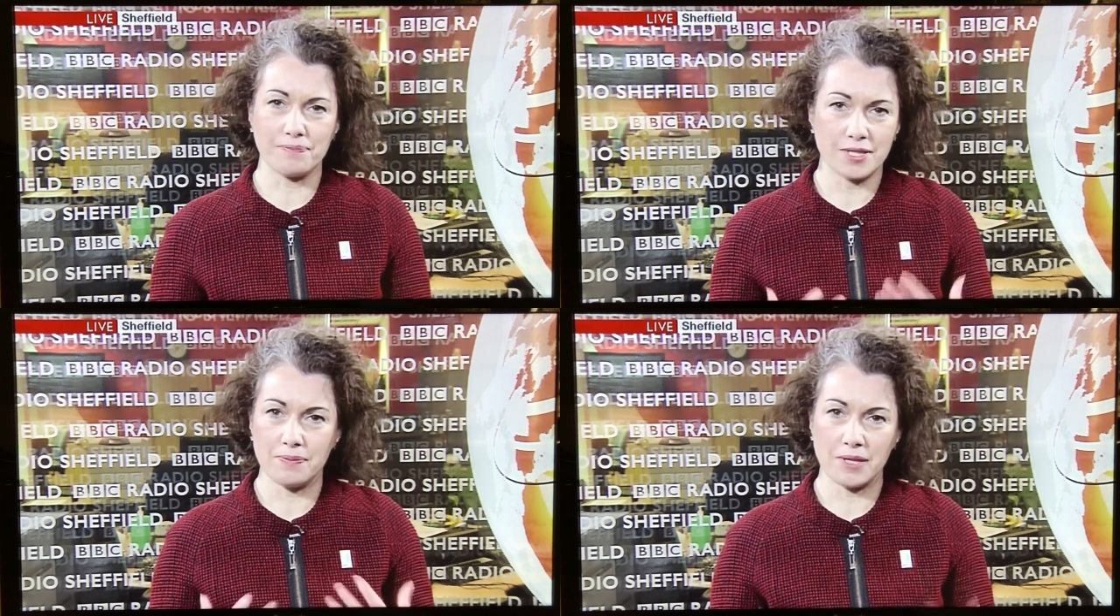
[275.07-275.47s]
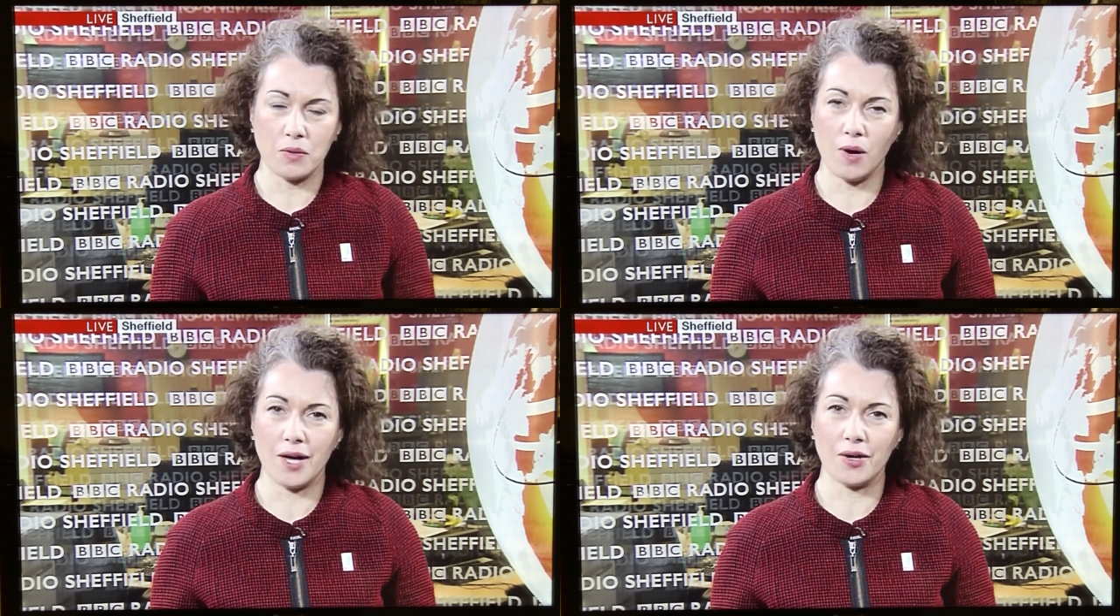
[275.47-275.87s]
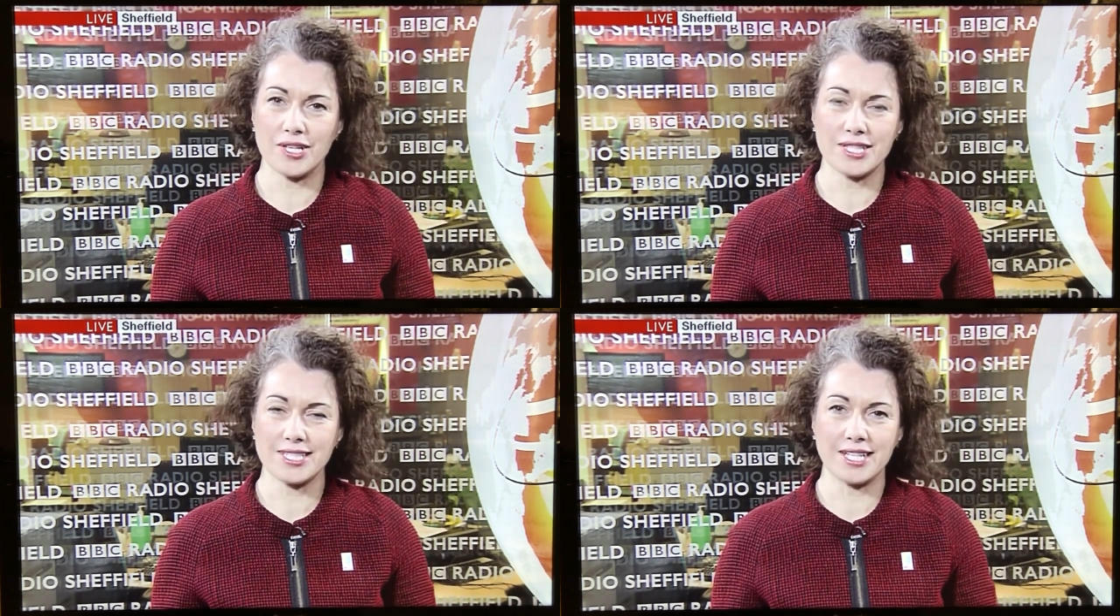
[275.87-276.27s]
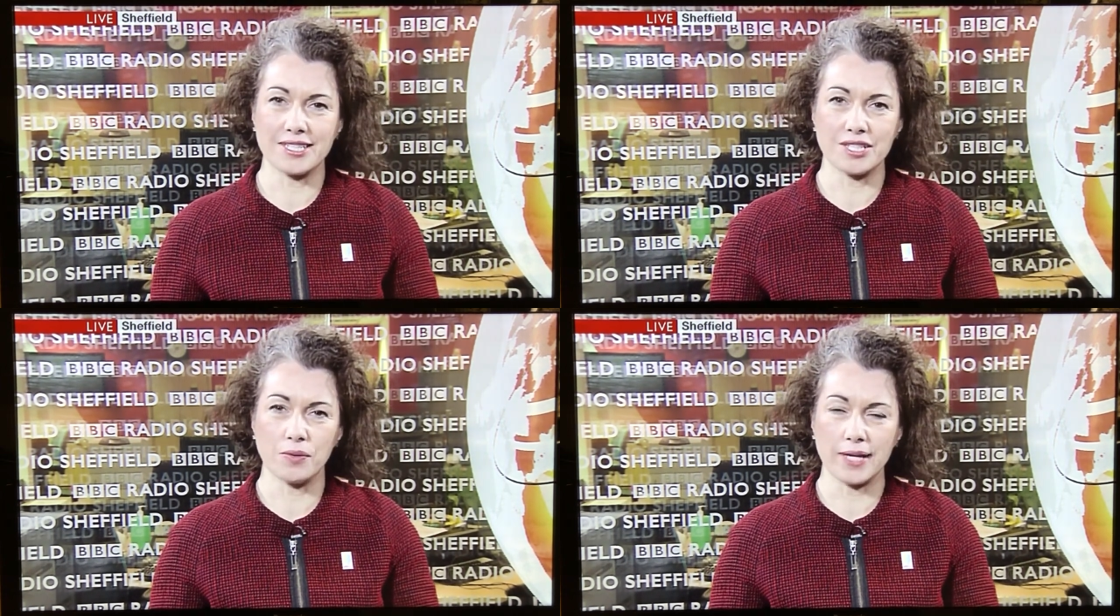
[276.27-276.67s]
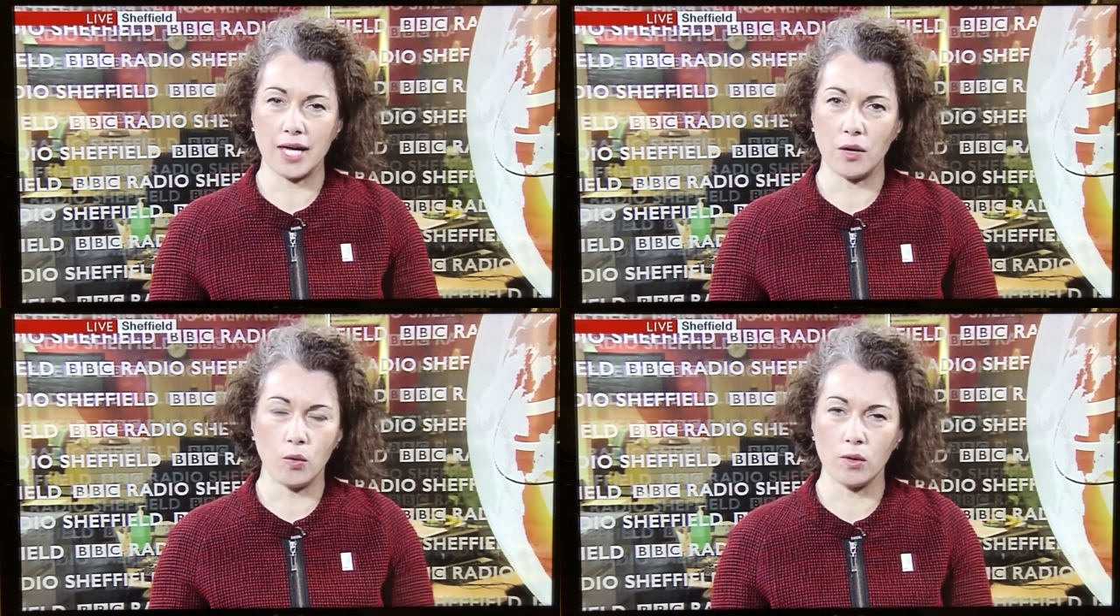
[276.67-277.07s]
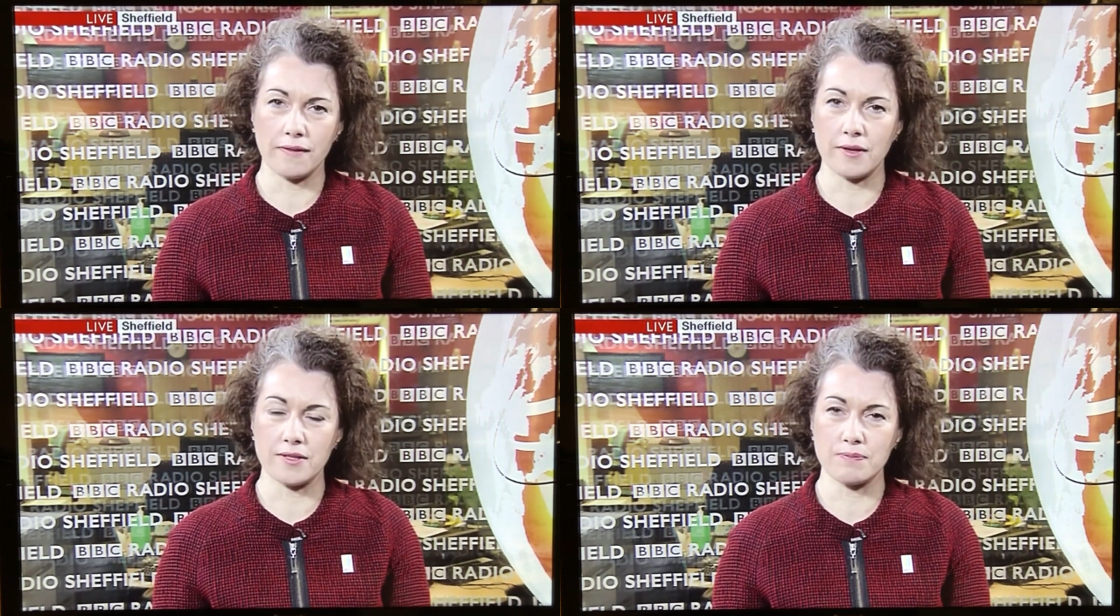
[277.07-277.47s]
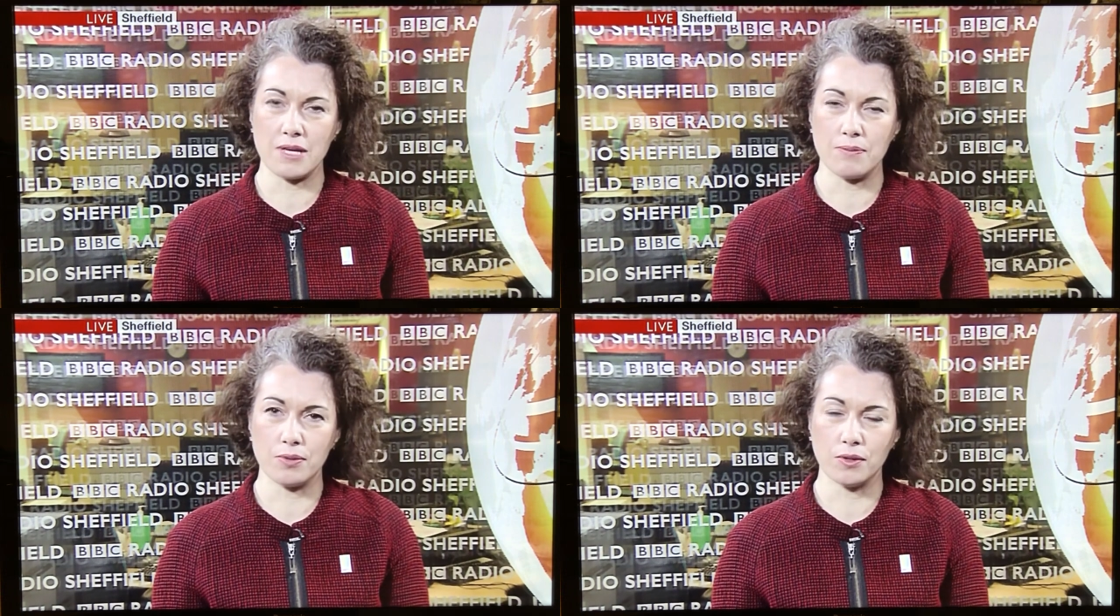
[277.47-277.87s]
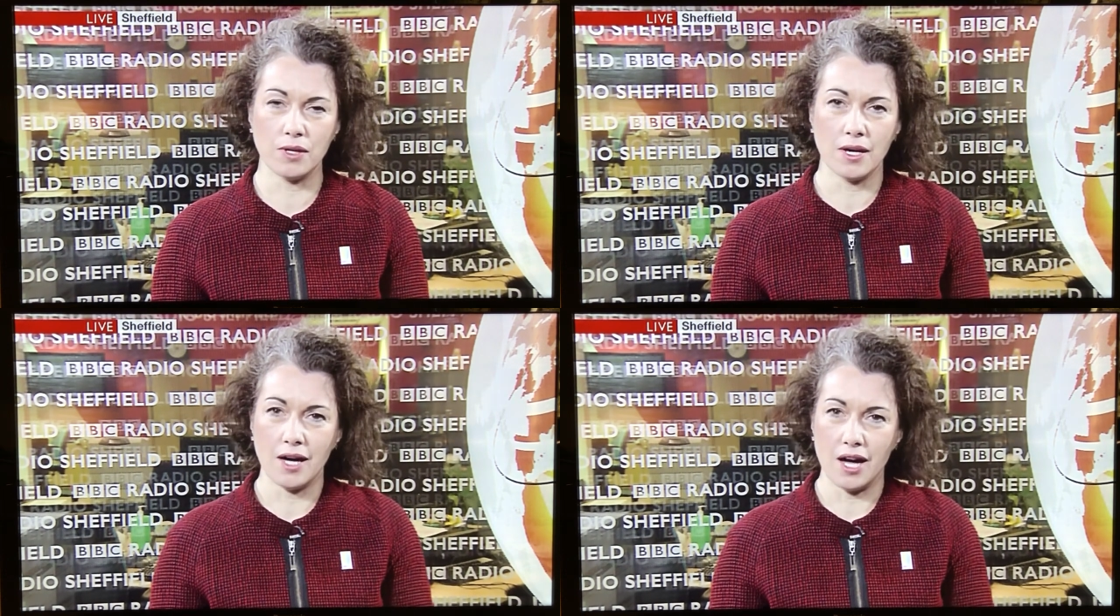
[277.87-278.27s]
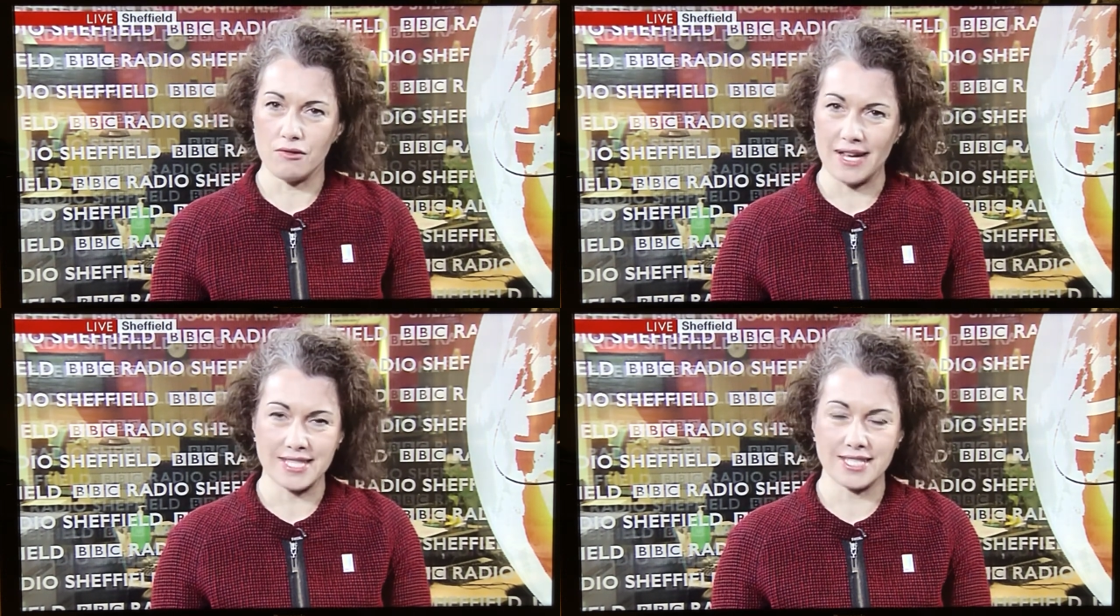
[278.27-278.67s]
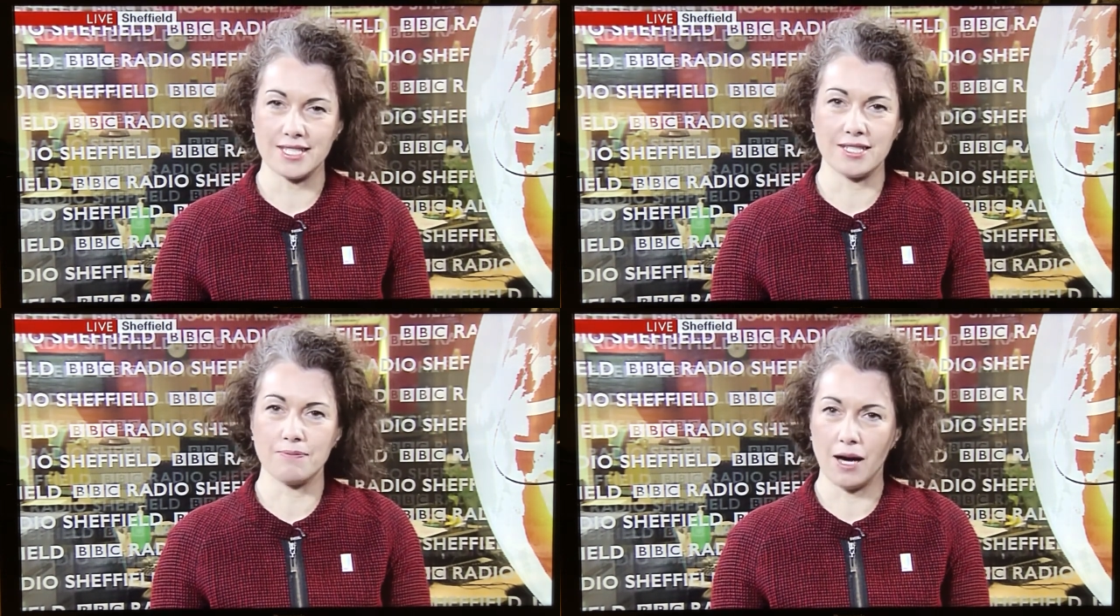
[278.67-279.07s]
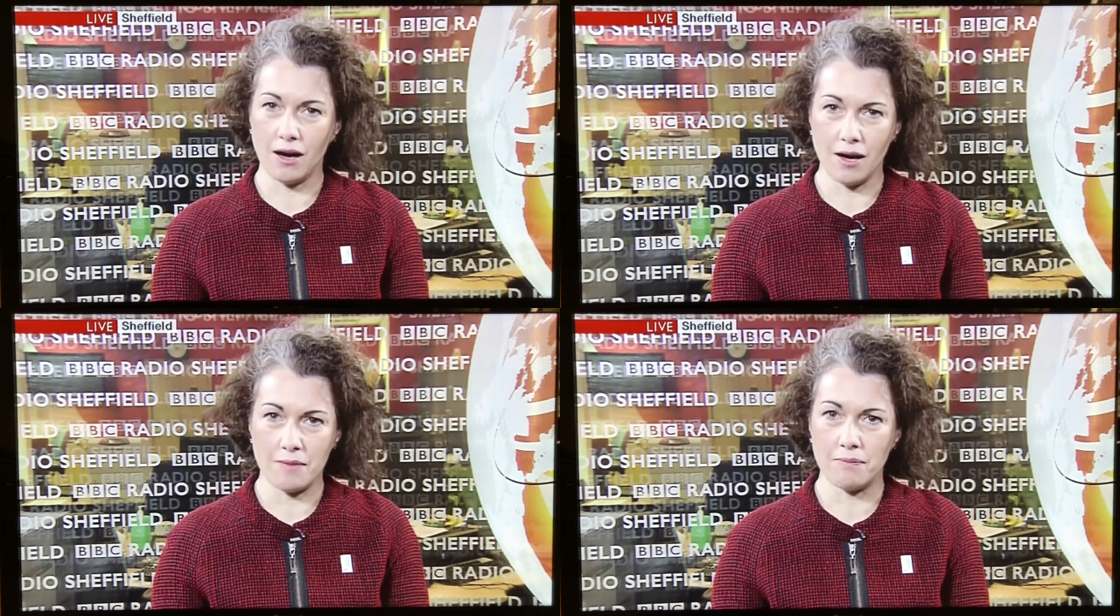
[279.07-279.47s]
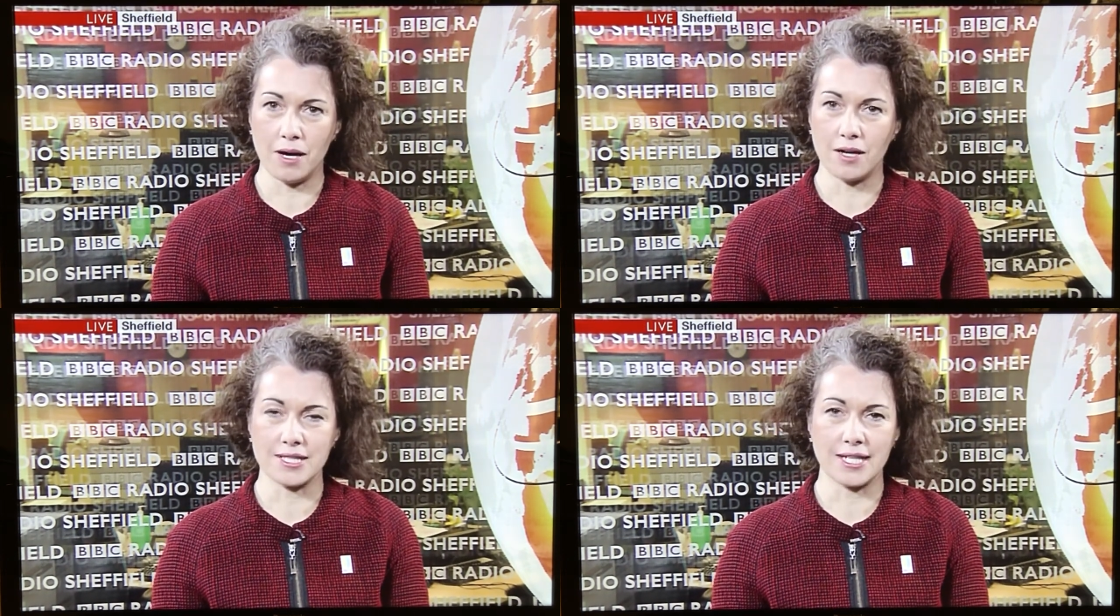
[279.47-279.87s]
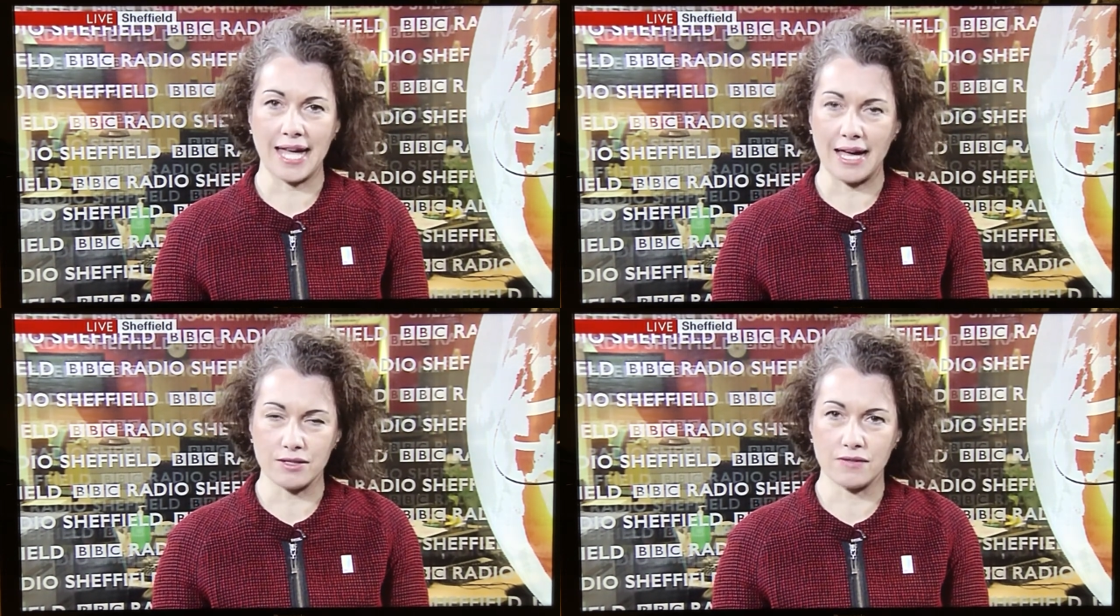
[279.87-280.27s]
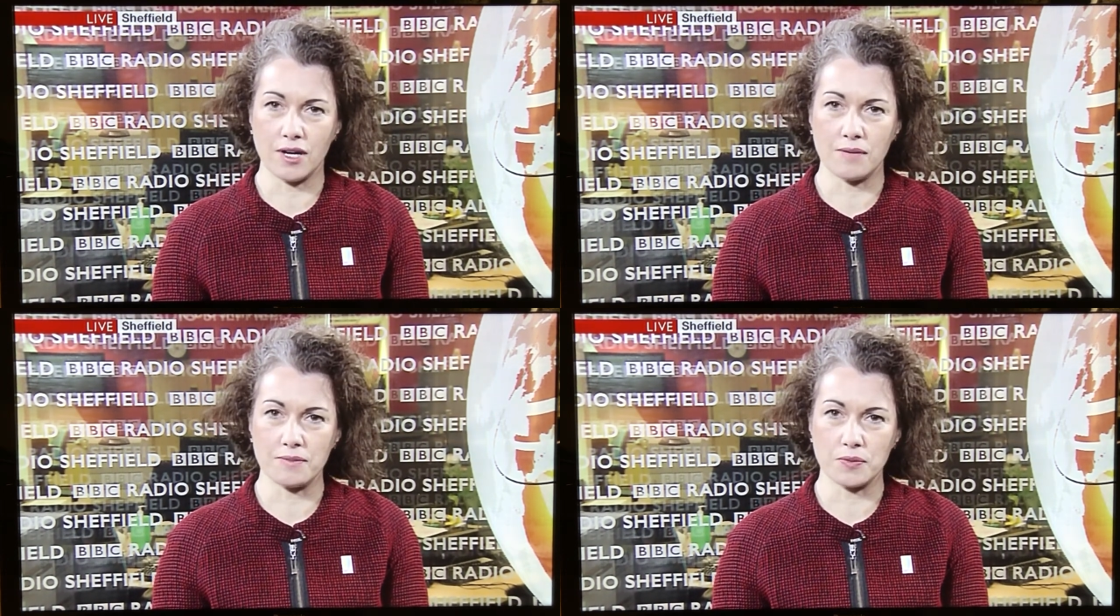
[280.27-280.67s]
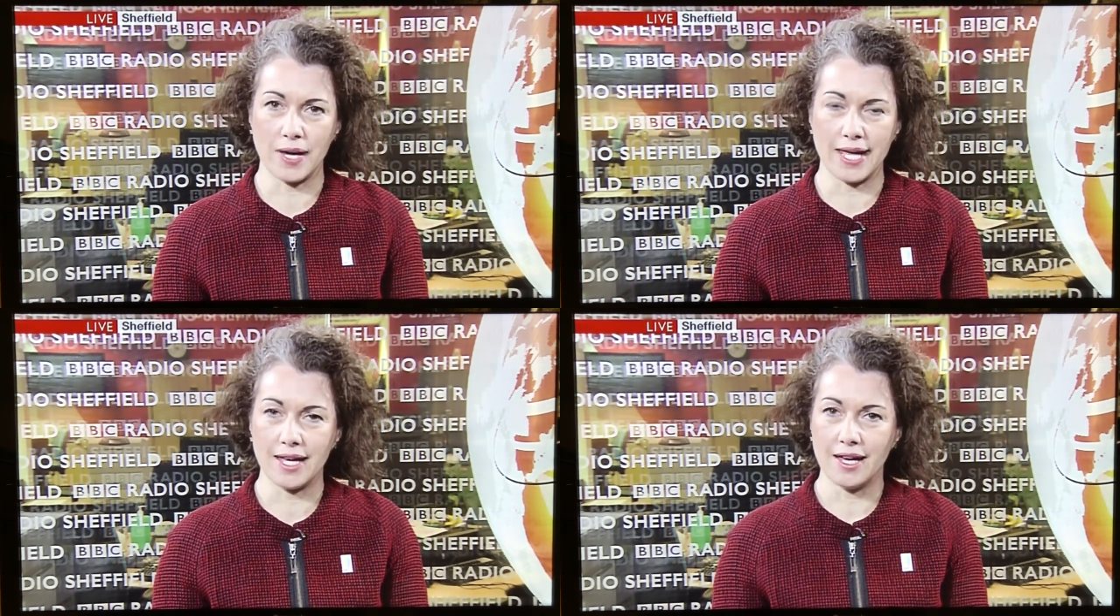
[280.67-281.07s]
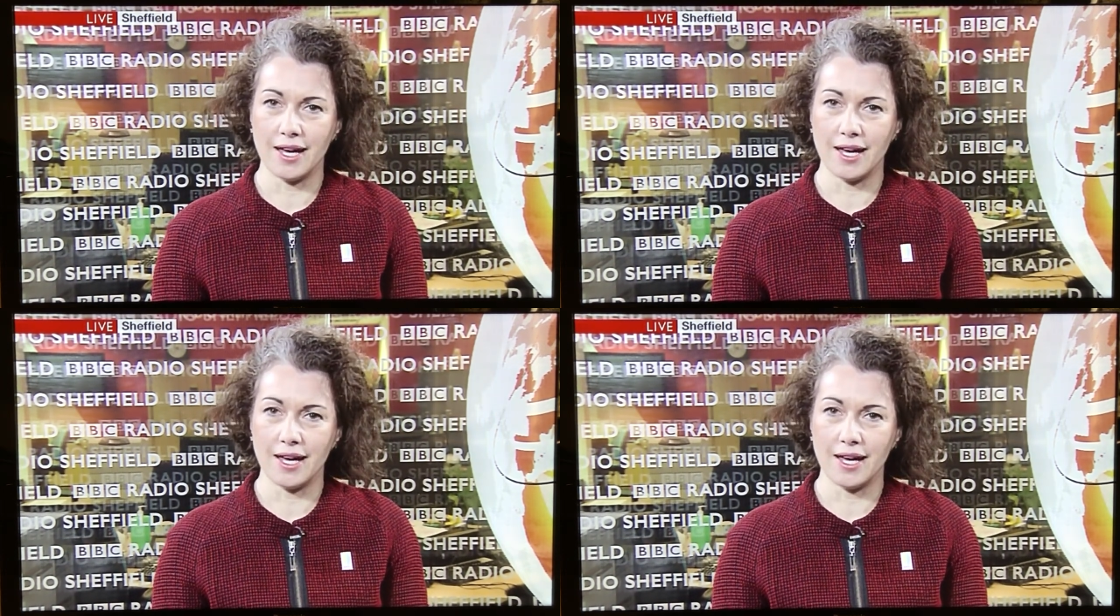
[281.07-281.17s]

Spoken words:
be quite honest, until we get all of those people arrested behind bars and out of harm's way,